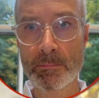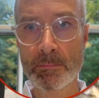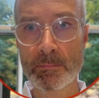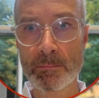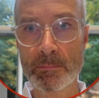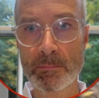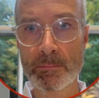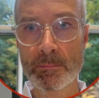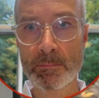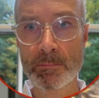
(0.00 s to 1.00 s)

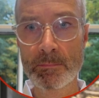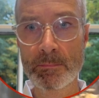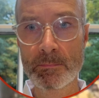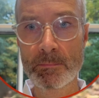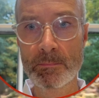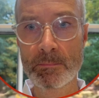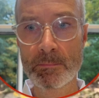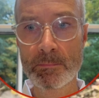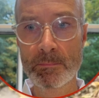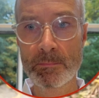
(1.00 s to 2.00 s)
this wall is
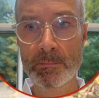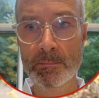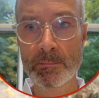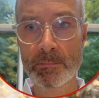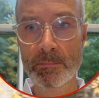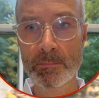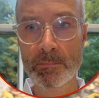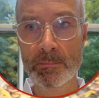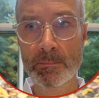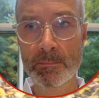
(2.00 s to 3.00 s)
always going to be
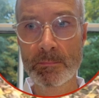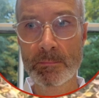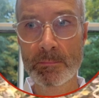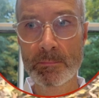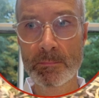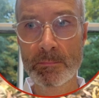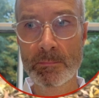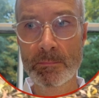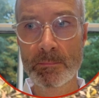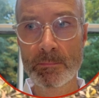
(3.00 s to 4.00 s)
an area of
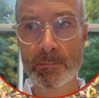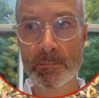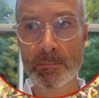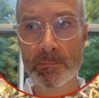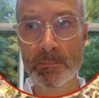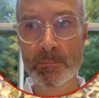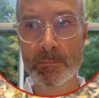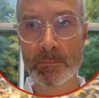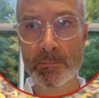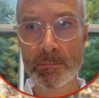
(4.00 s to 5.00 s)
vulnerability,
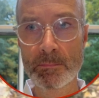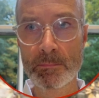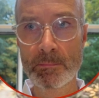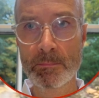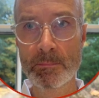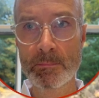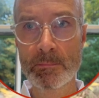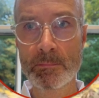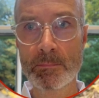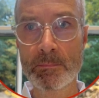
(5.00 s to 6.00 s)
because
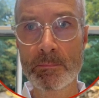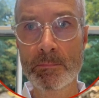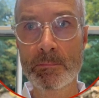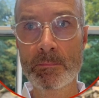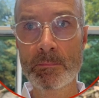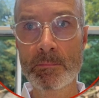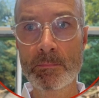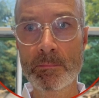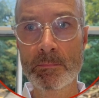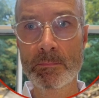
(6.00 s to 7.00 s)
it's
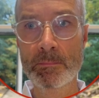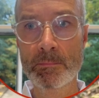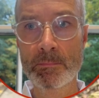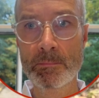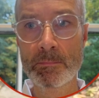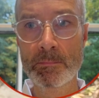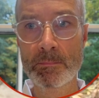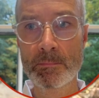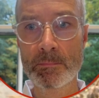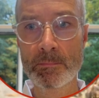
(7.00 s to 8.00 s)
clearly you've got
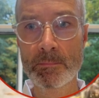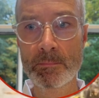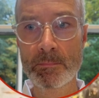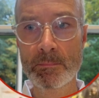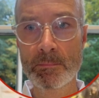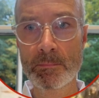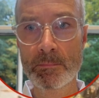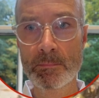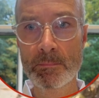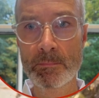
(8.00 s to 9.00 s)
metal inside here,
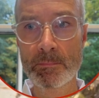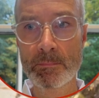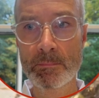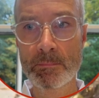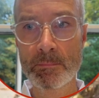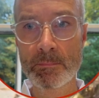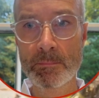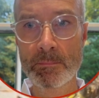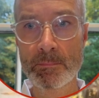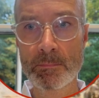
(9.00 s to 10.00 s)
because you've
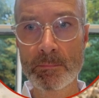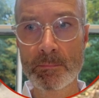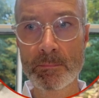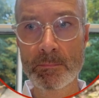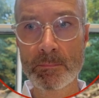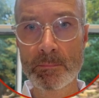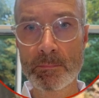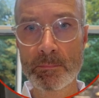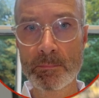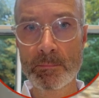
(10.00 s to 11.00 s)
got the
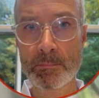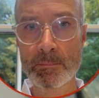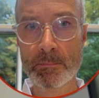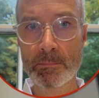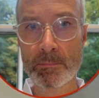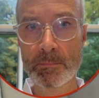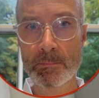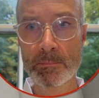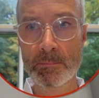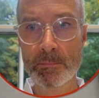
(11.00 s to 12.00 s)
RSJ
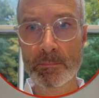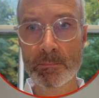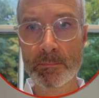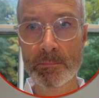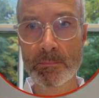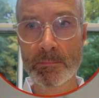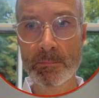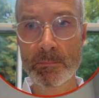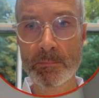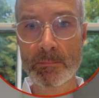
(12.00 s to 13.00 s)
supporting the whole of the
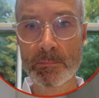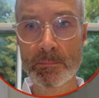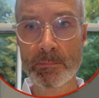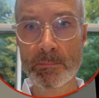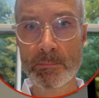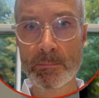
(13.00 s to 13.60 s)
top of the building.